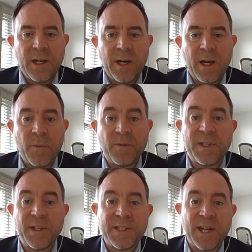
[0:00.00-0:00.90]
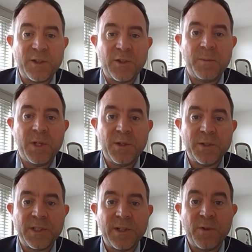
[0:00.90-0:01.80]
Um, obviously, those downstream
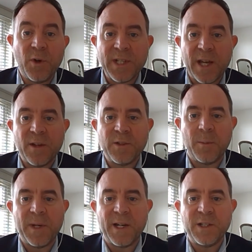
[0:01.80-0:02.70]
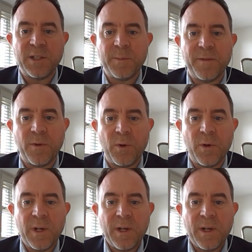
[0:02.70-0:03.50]
users have not had those obligations before,